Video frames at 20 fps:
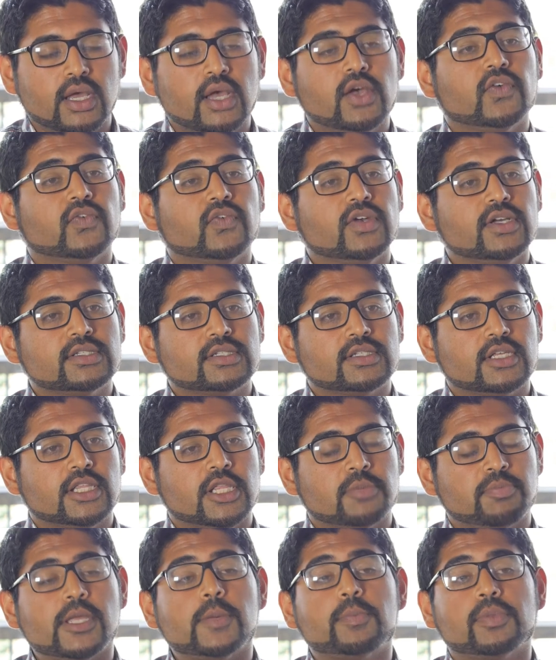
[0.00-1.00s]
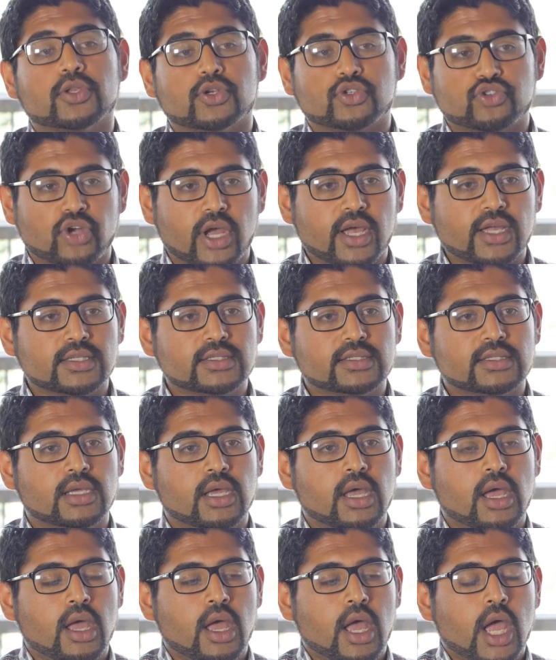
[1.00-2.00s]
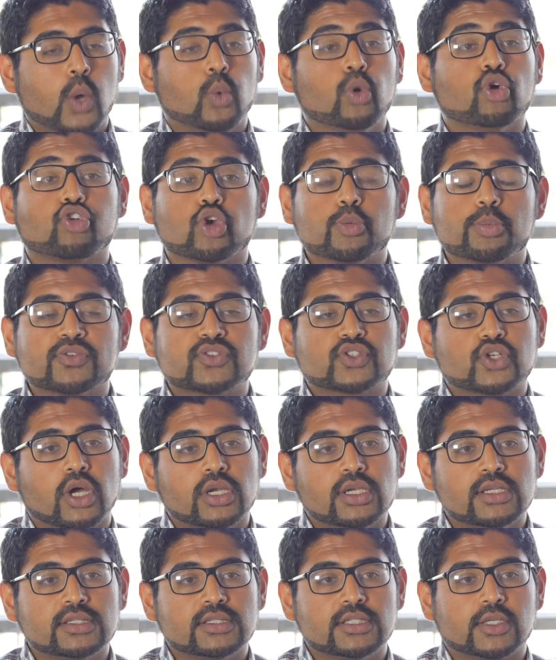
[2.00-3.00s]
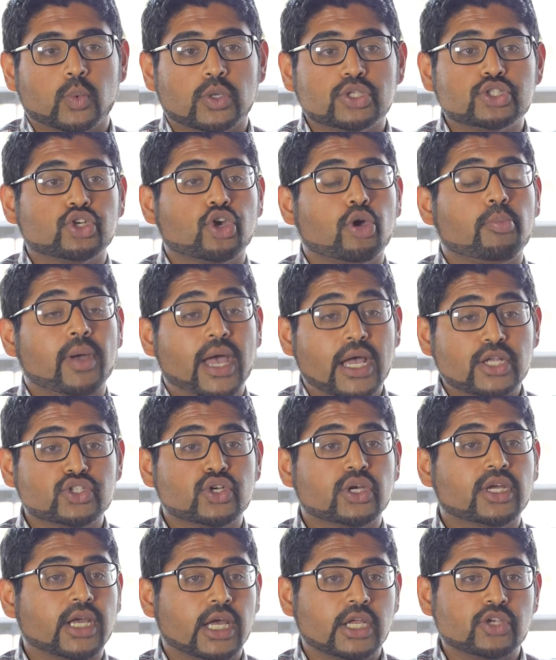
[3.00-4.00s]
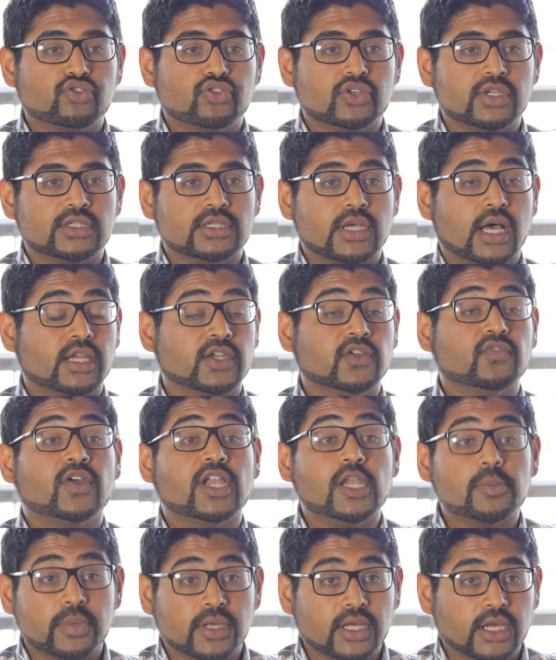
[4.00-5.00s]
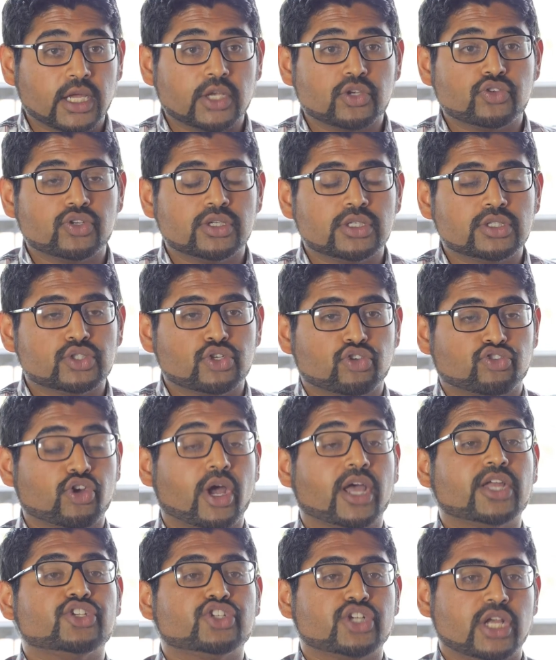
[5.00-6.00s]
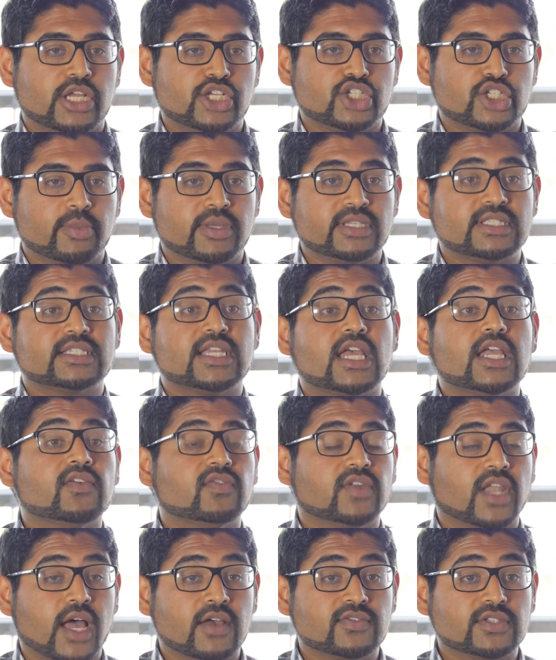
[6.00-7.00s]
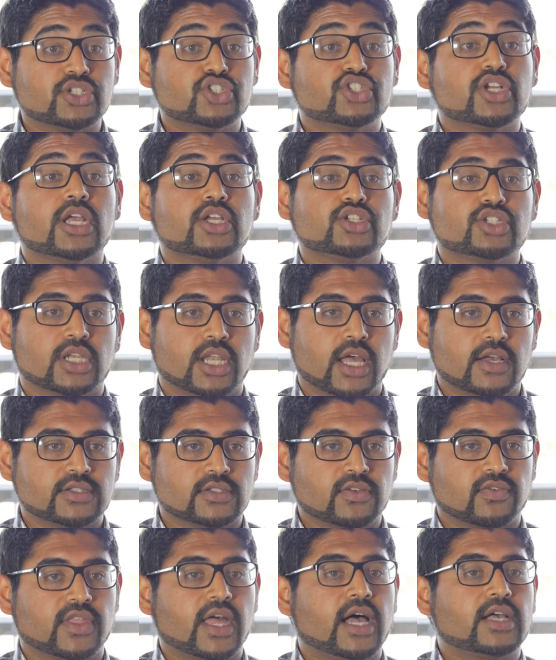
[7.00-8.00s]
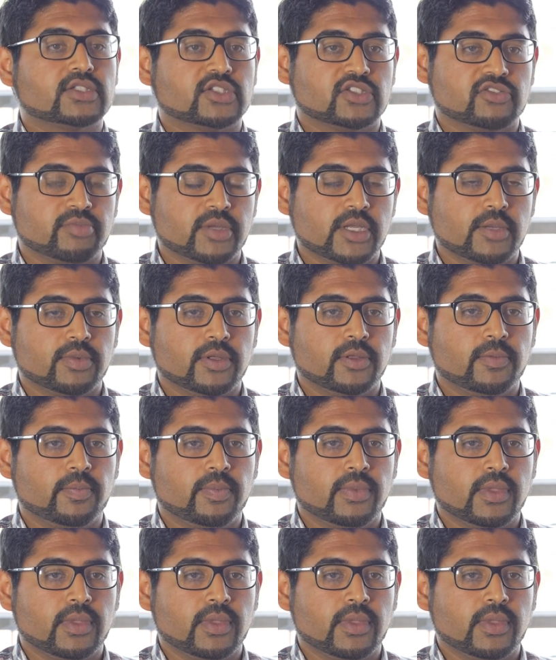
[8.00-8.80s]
First, the people it attracts. We're a group of scholars that want to go back to our countries, our developing countries, to try and change them and save lives and change the lives of thousands of people.